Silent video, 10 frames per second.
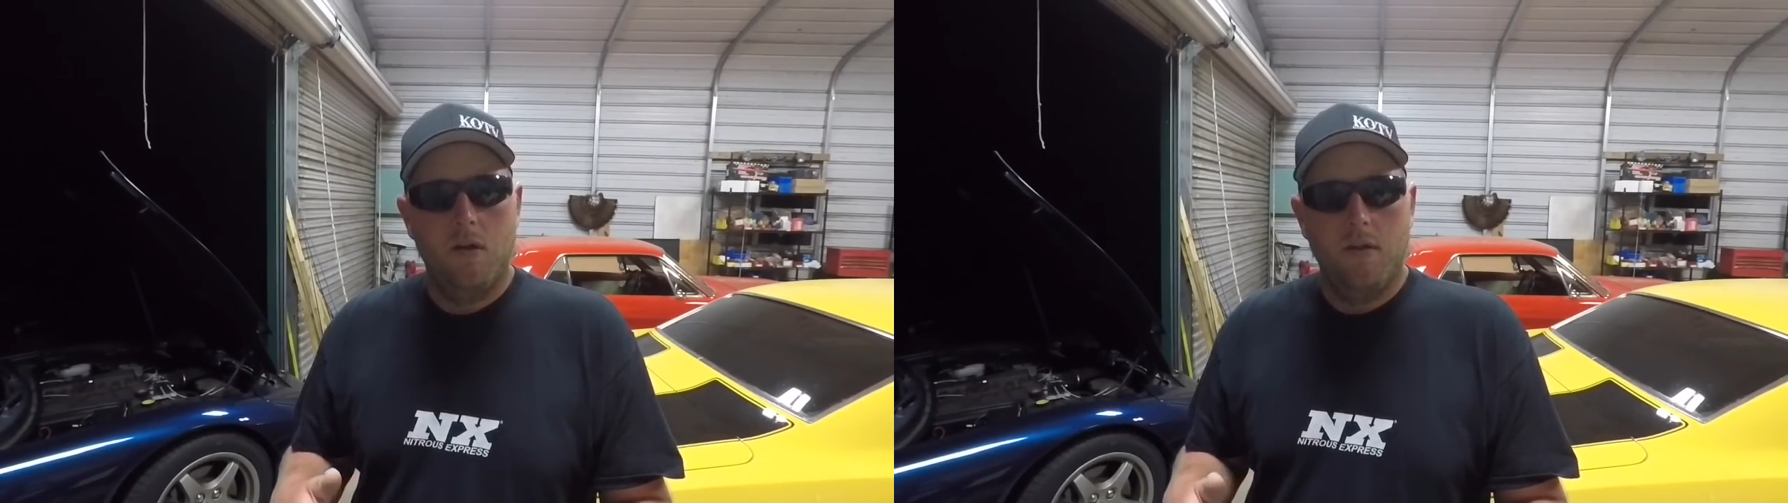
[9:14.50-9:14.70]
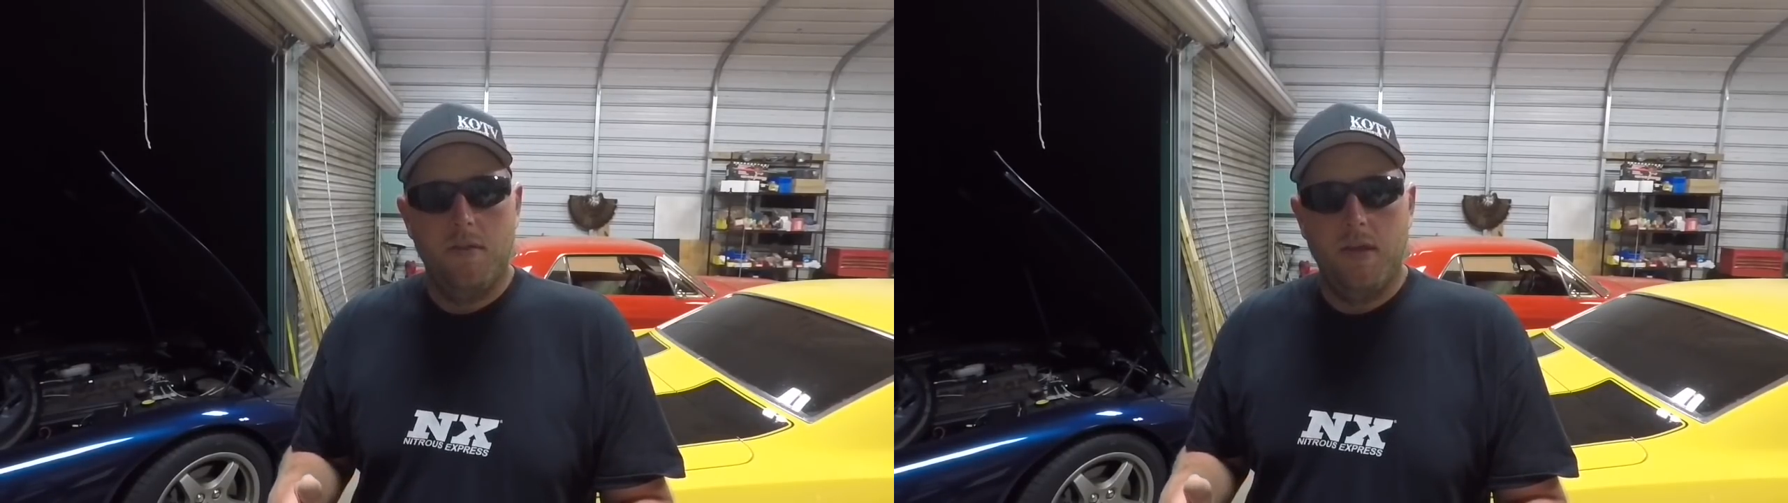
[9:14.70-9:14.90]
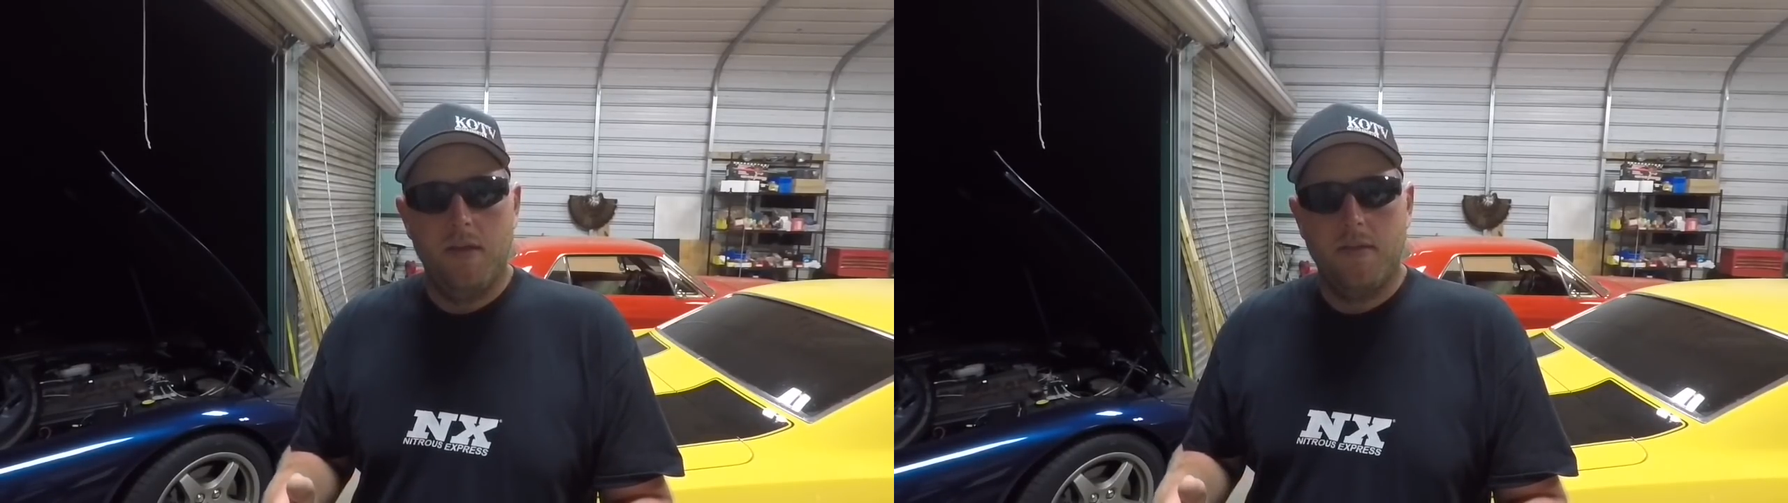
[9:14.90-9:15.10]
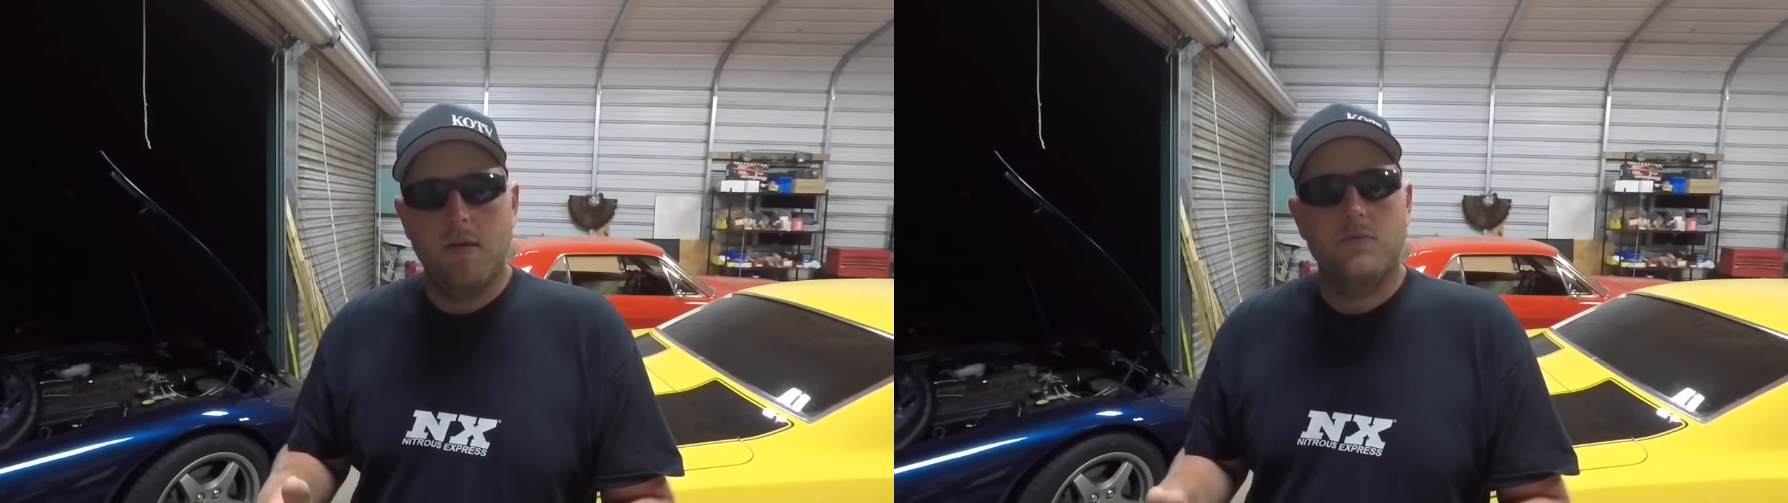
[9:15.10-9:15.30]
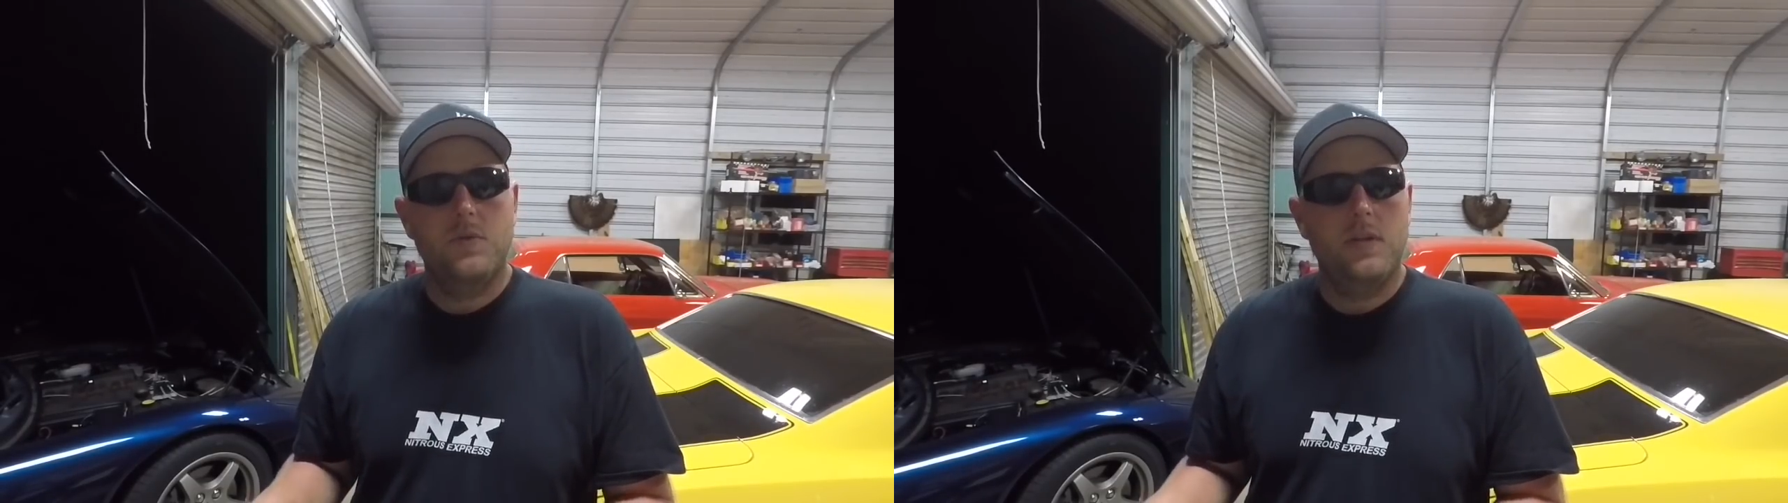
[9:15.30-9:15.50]
that they
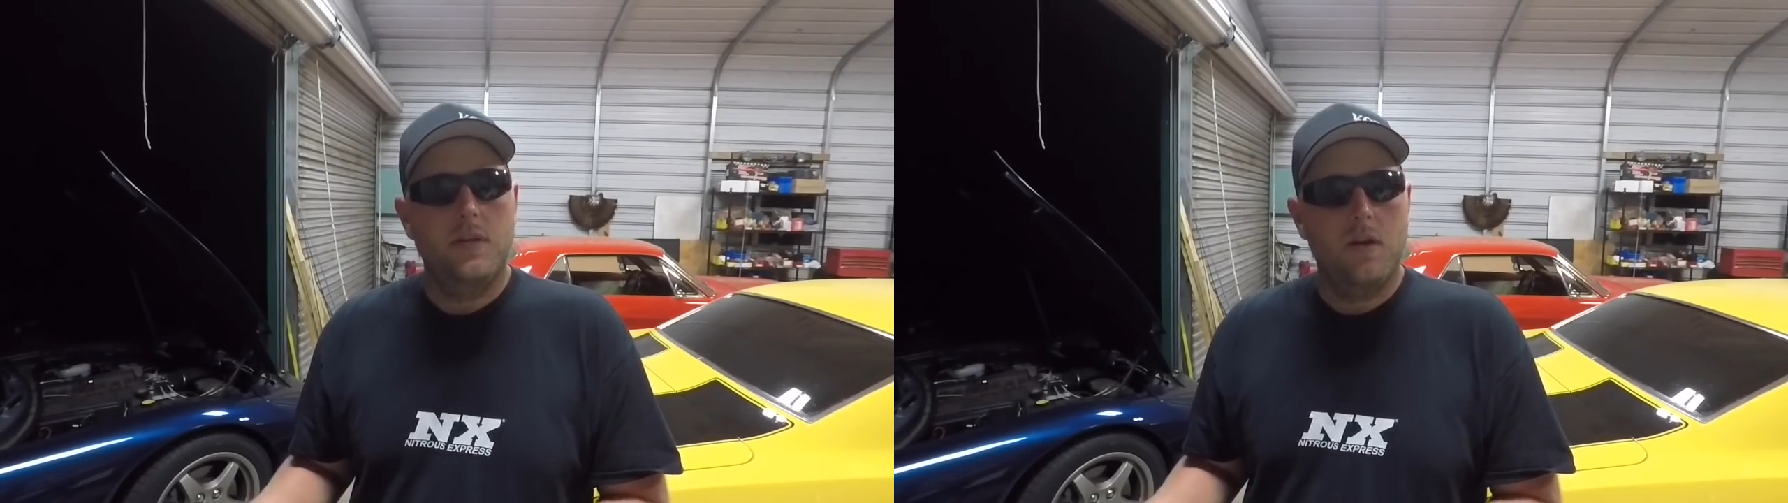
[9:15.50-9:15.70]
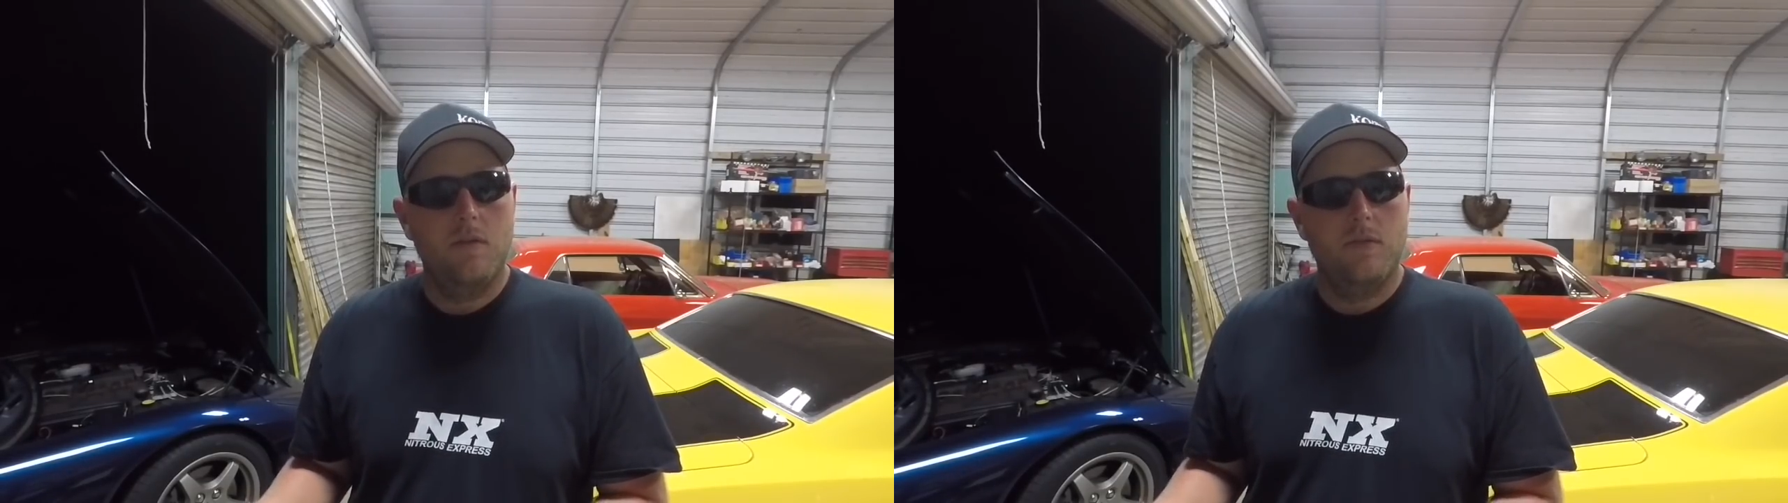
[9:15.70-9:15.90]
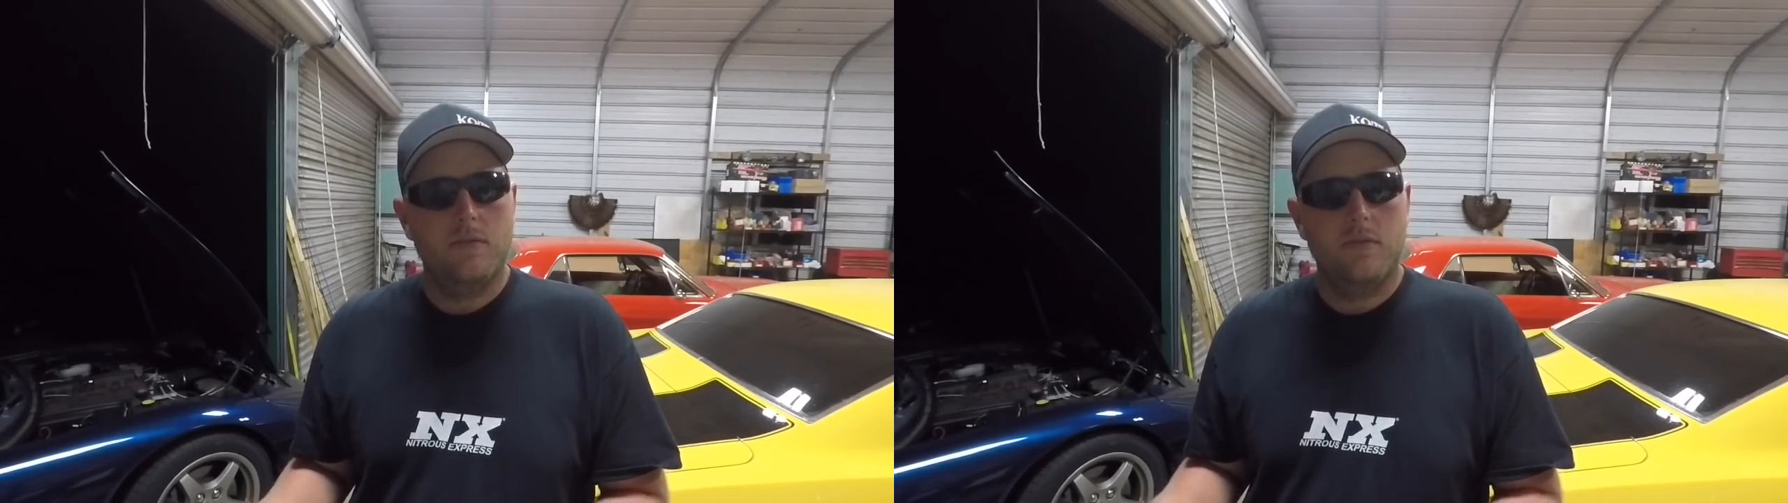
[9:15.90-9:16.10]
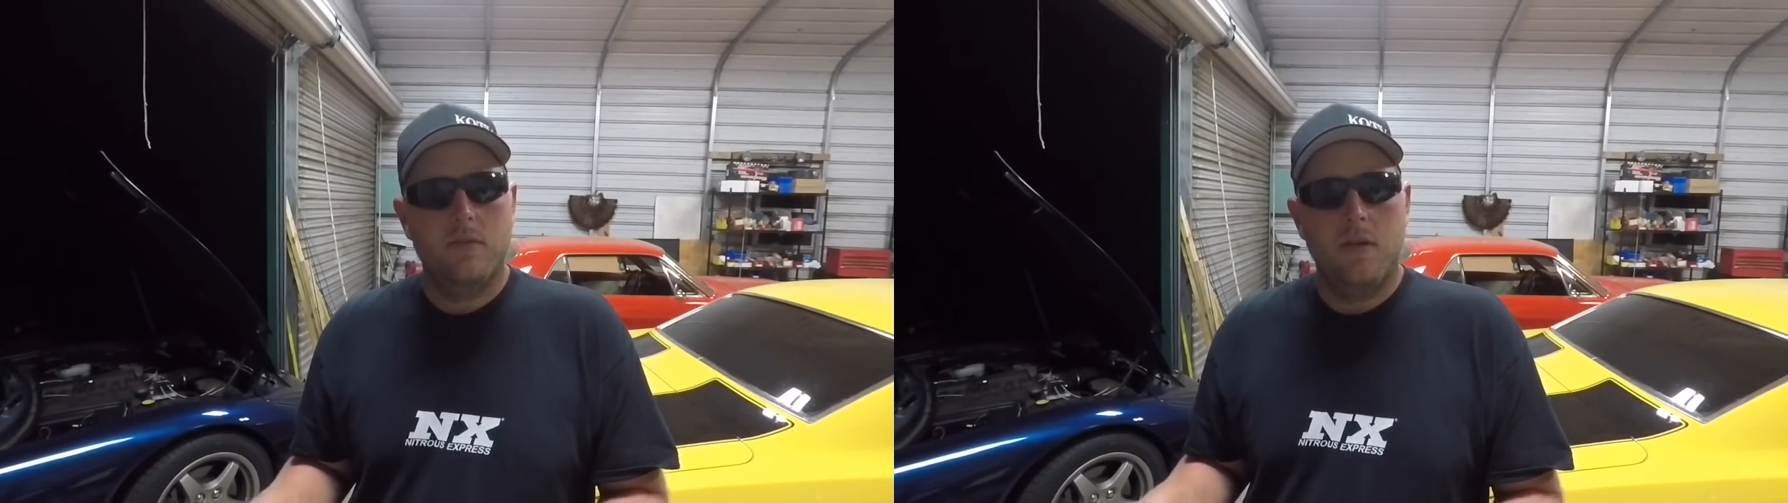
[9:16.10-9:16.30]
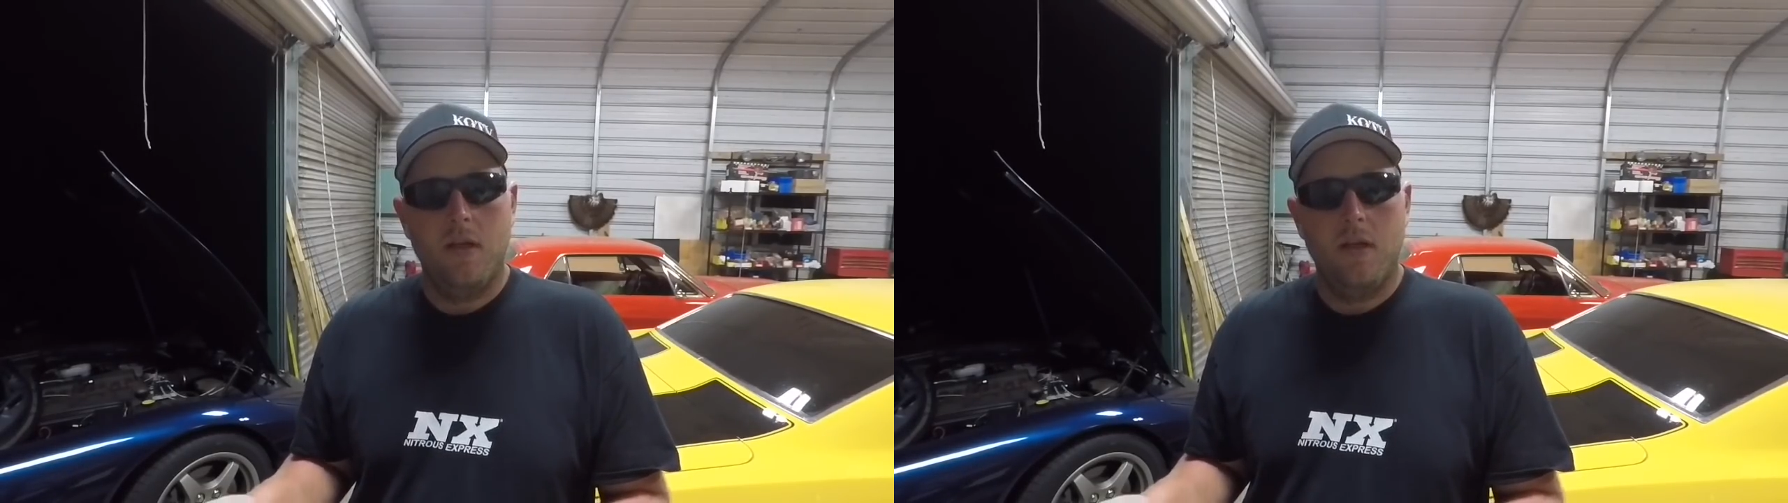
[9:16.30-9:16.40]
was really nervous,